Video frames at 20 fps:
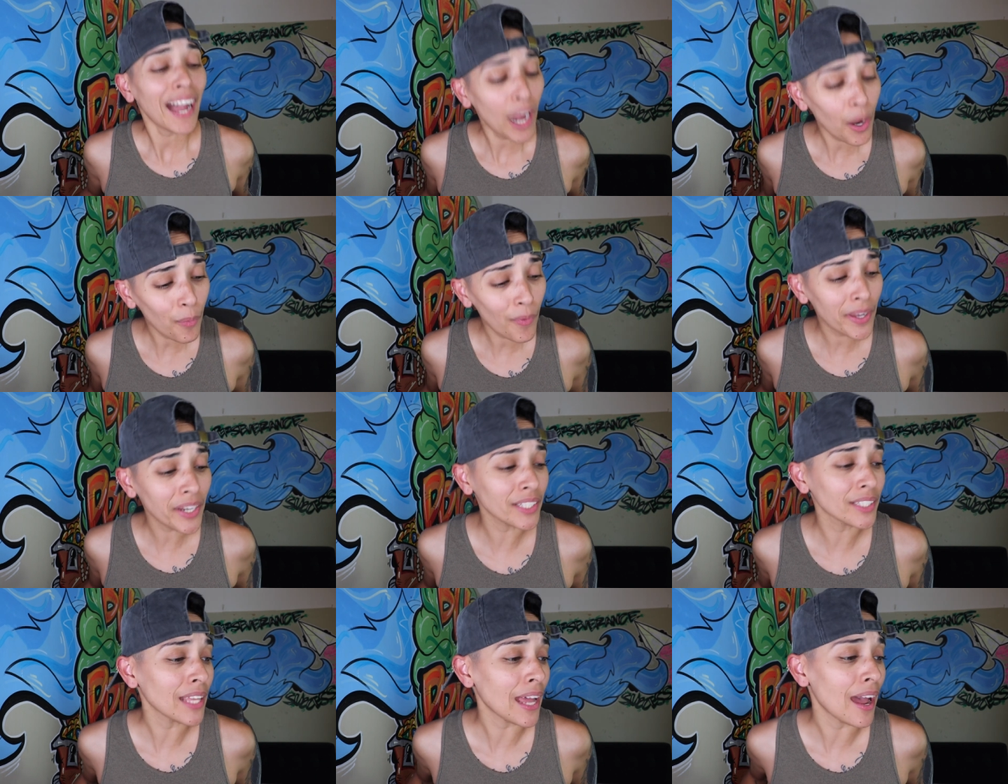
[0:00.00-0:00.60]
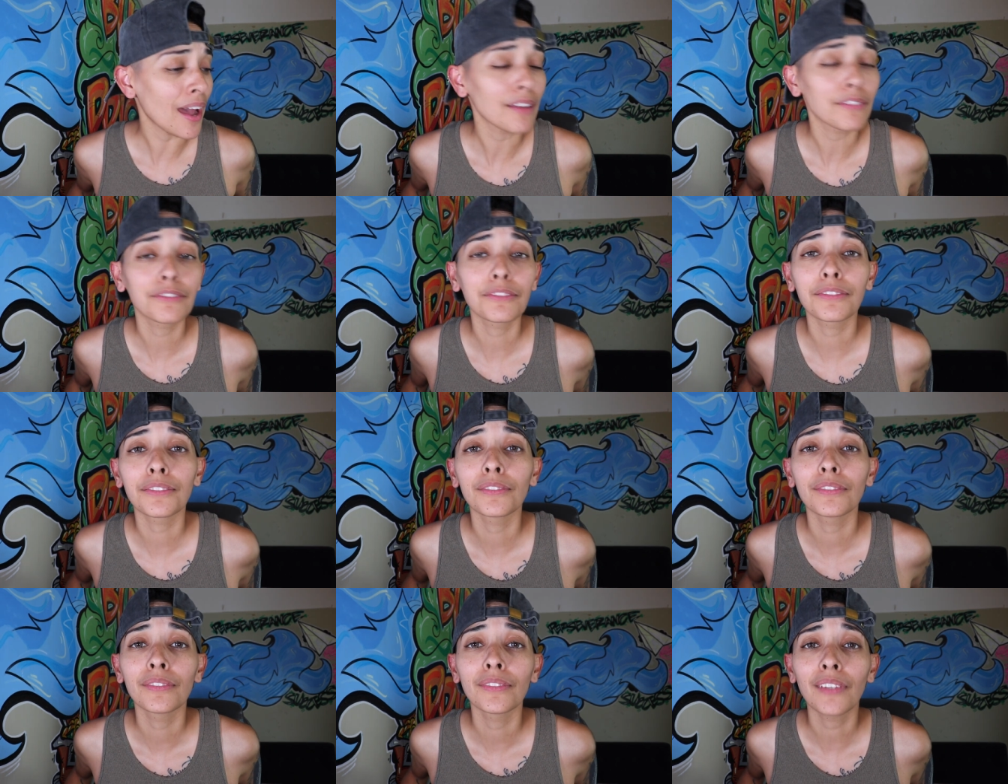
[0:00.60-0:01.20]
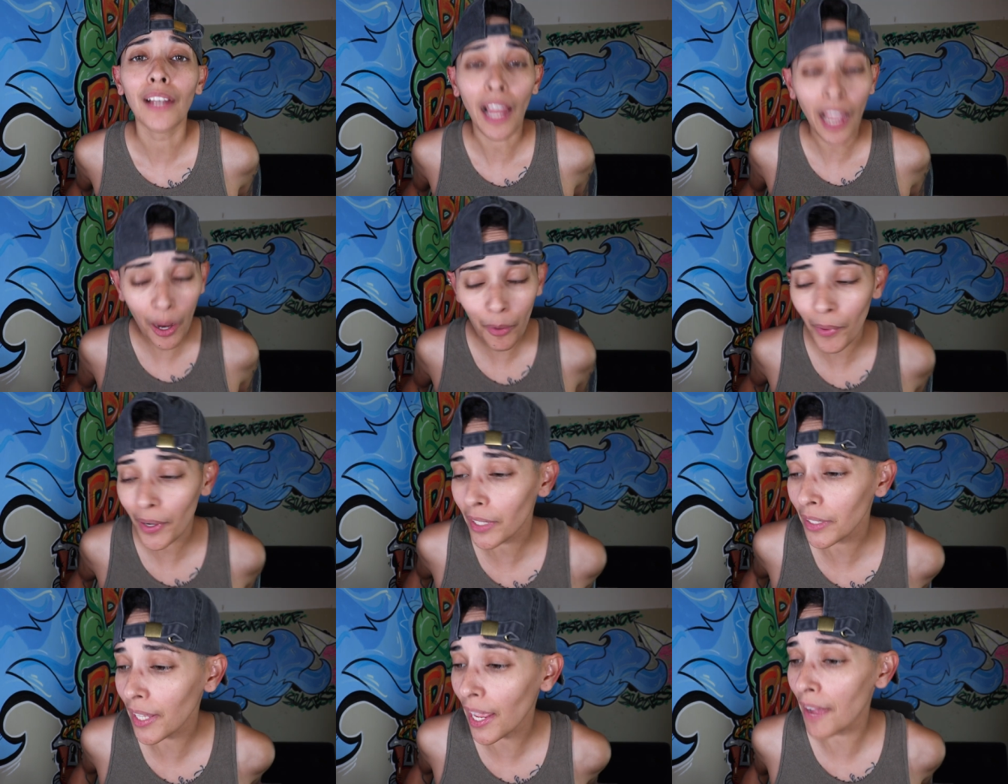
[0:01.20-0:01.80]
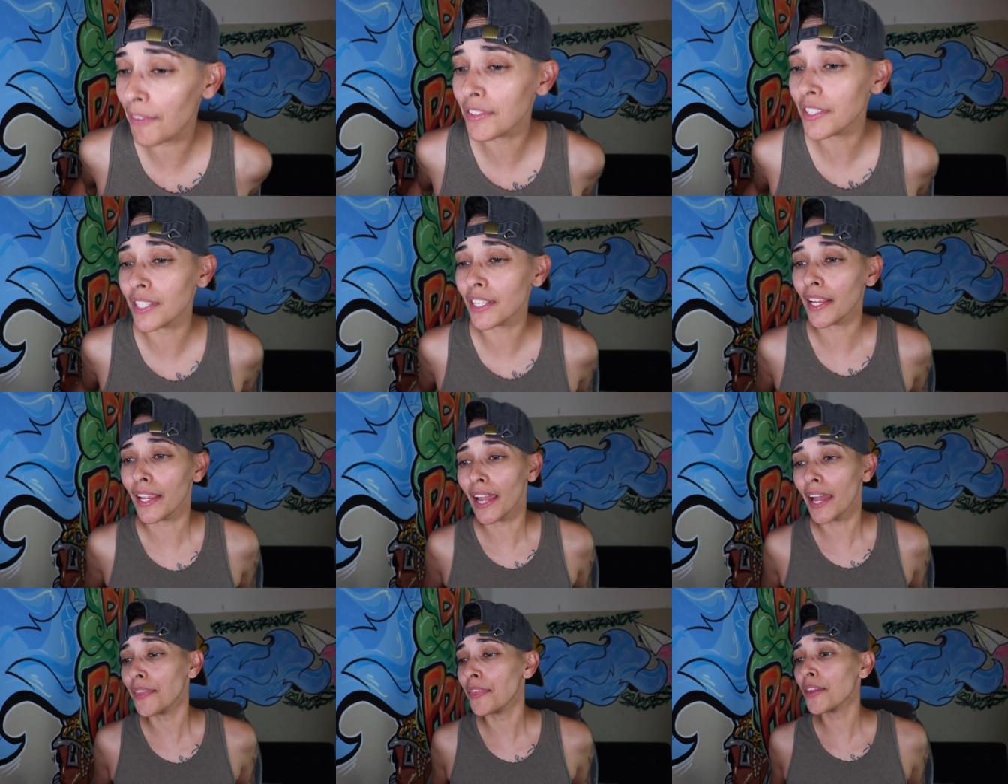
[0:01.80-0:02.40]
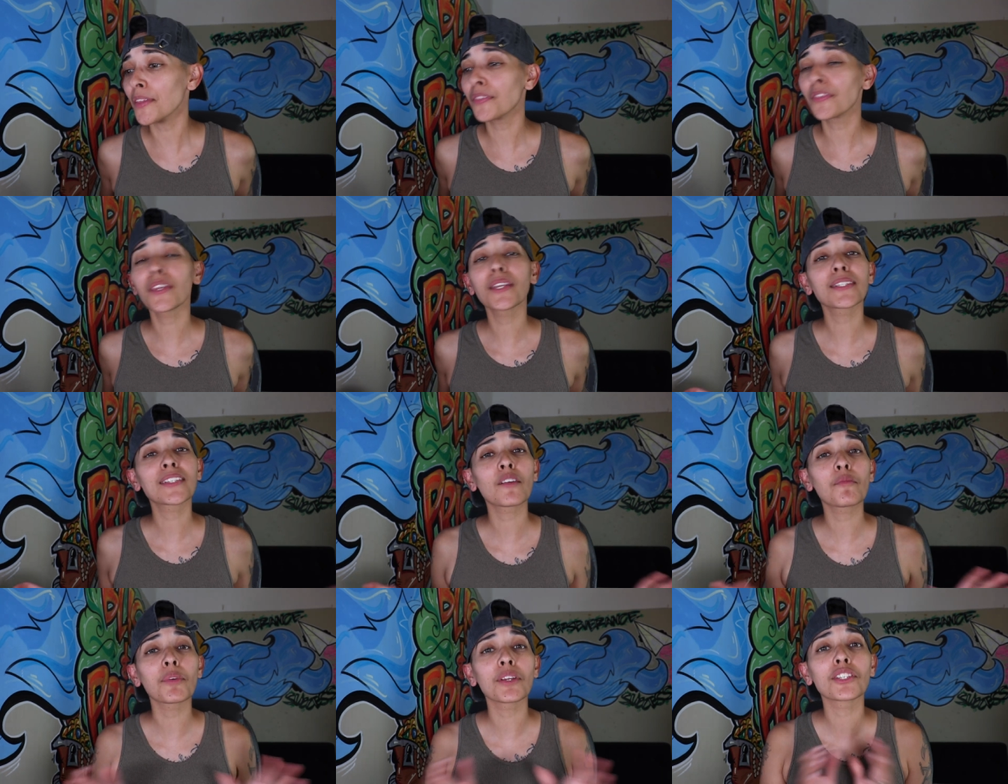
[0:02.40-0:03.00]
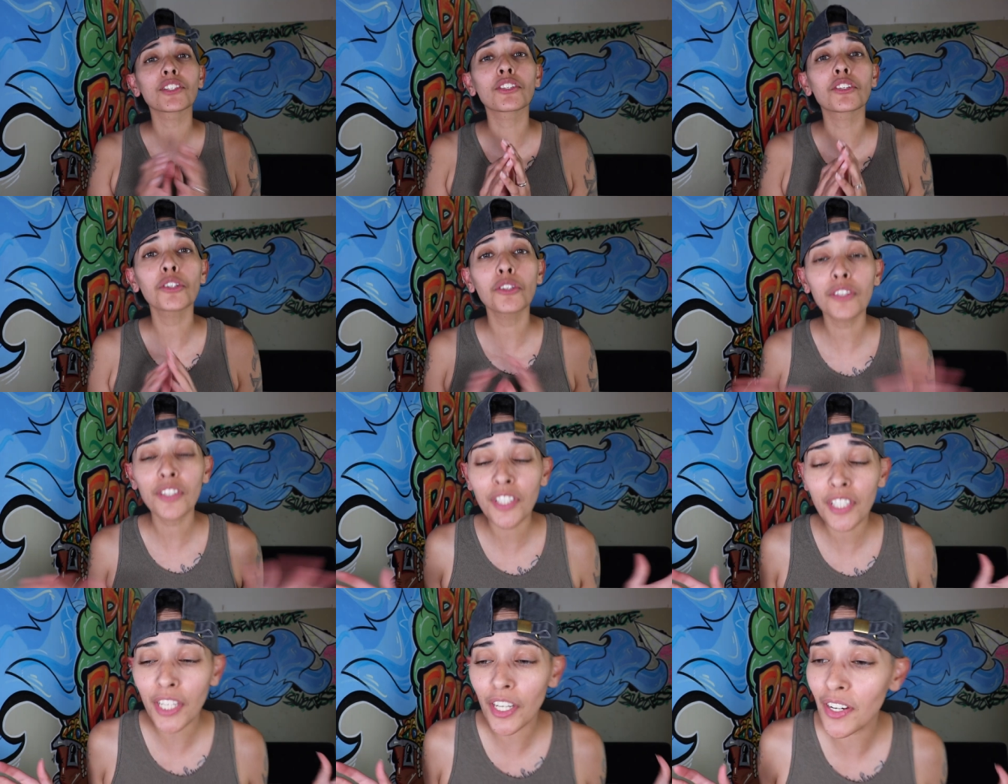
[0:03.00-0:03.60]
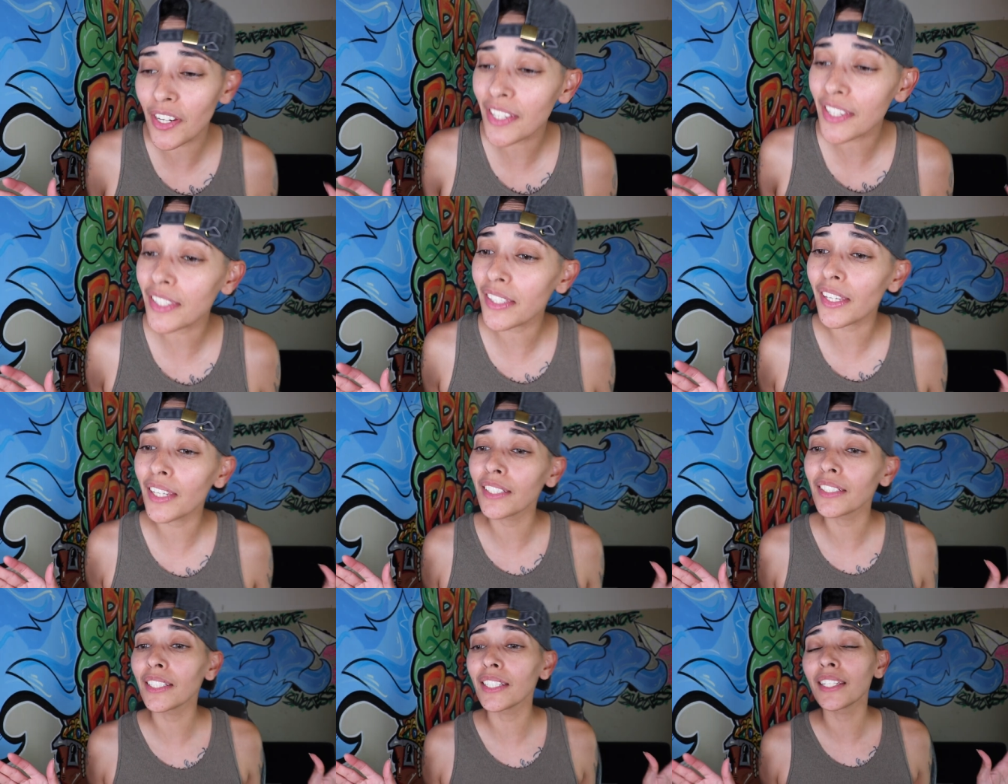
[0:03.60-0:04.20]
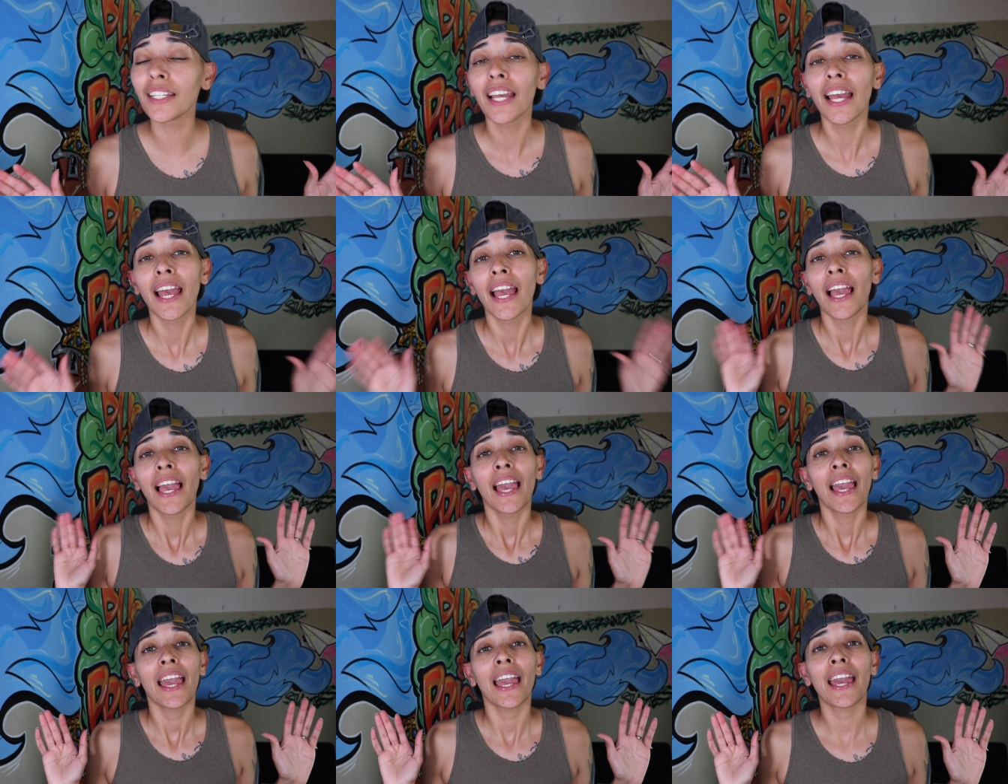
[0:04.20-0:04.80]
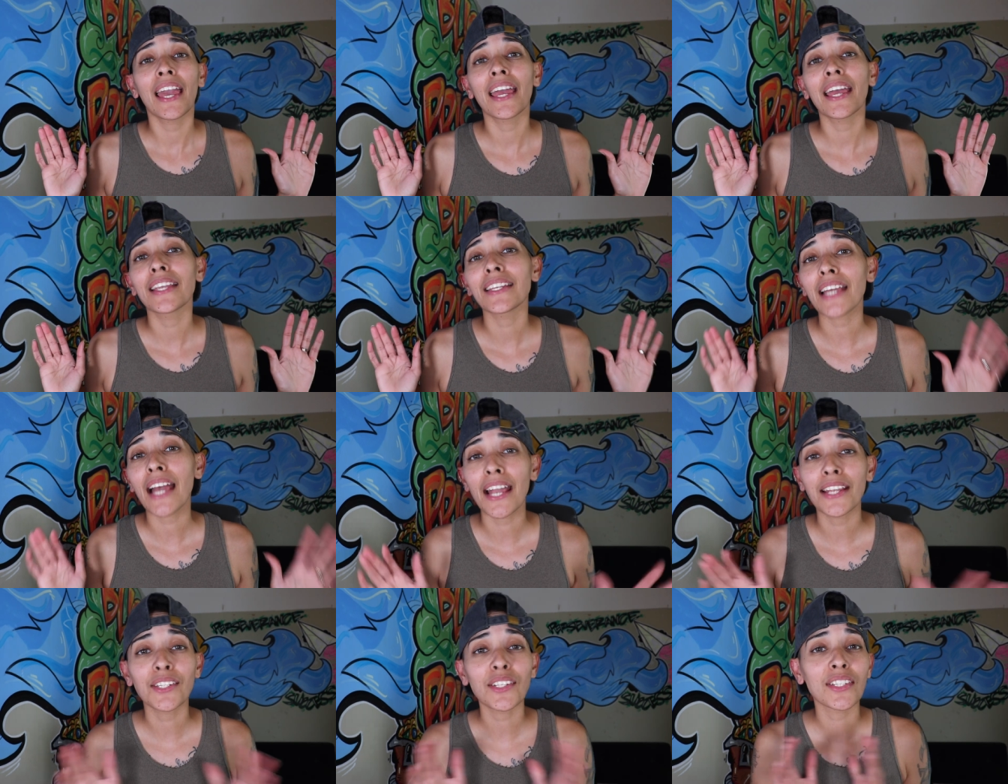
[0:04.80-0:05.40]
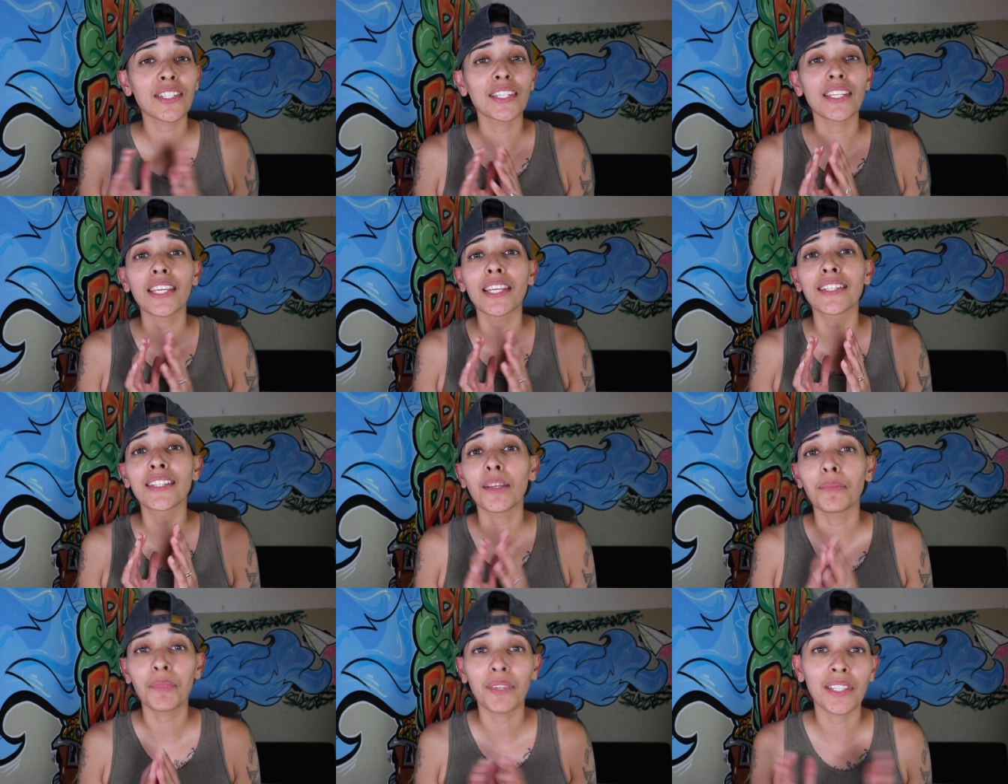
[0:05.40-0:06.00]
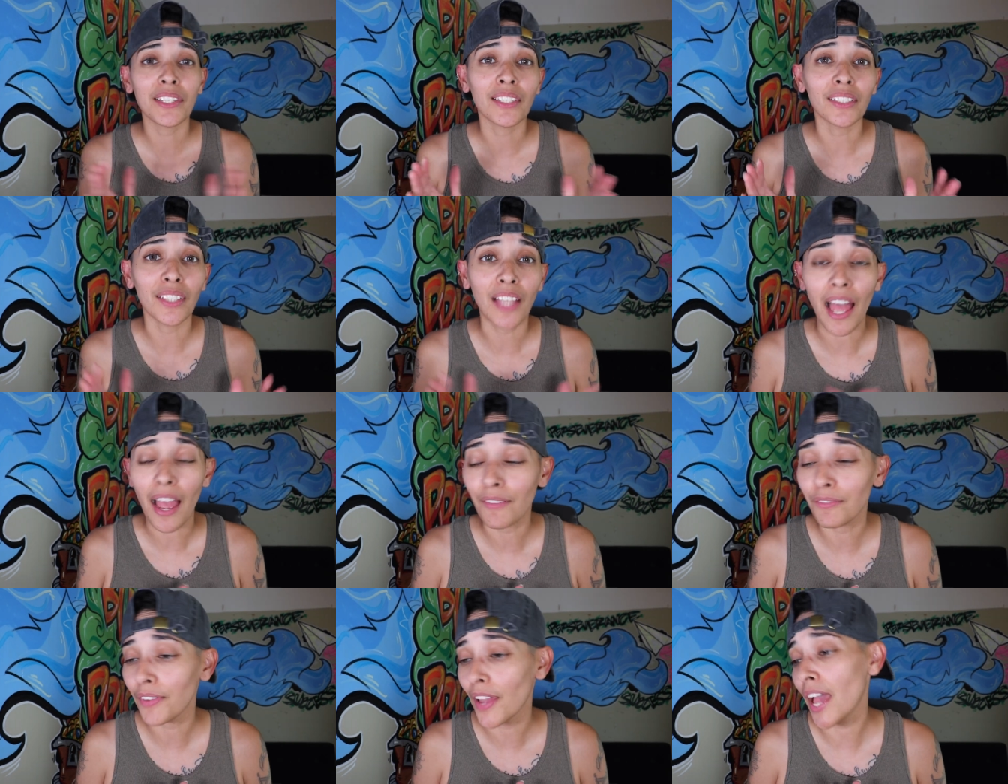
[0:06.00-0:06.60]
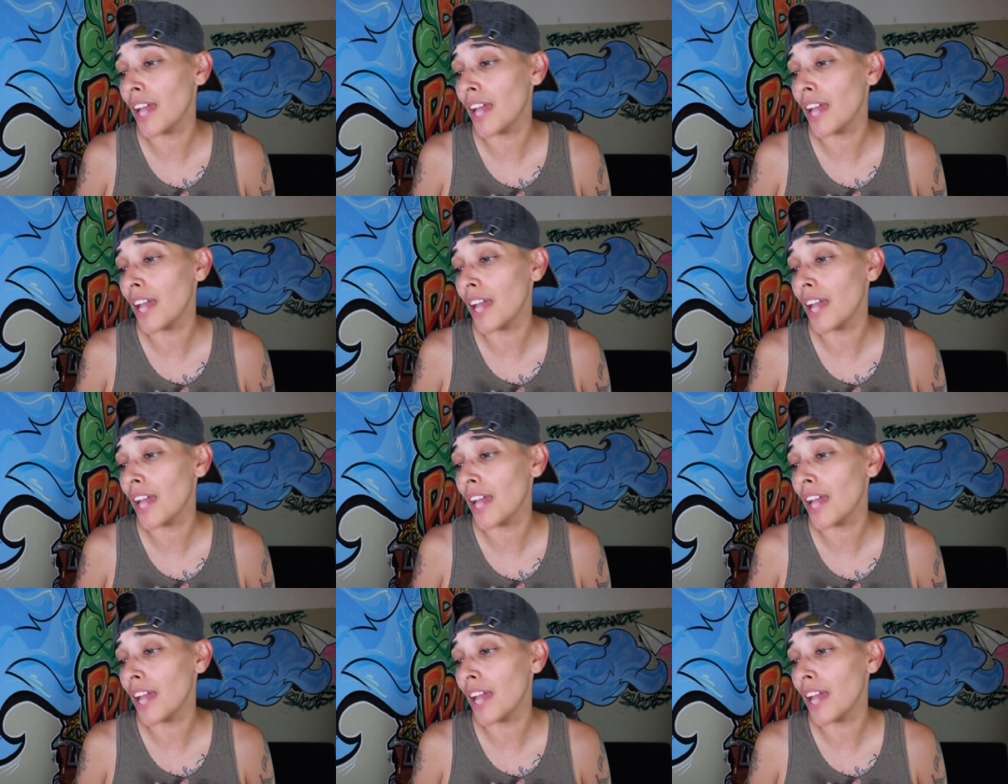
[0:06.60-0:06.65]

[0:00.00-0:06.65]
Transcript: I want to laugh. I want to laugh today. I think things have been too serious lately and I just need something to laugh